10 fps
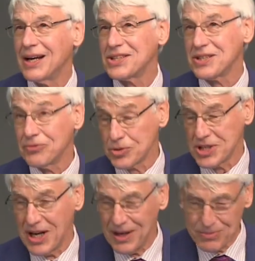several
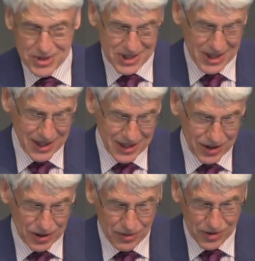times
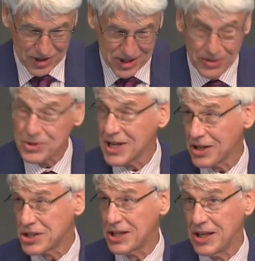in the university, was
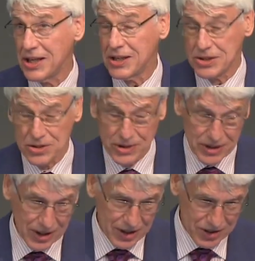actually here during
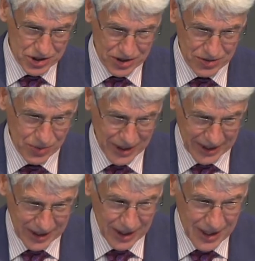the large
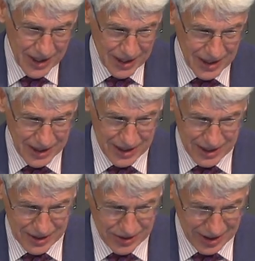earthquake
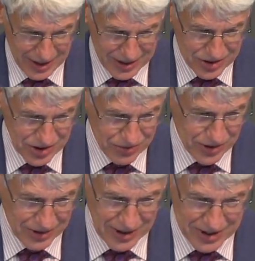that
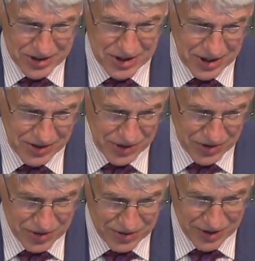rocked that city,
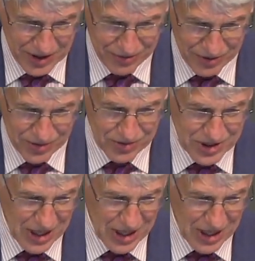which was a very difficult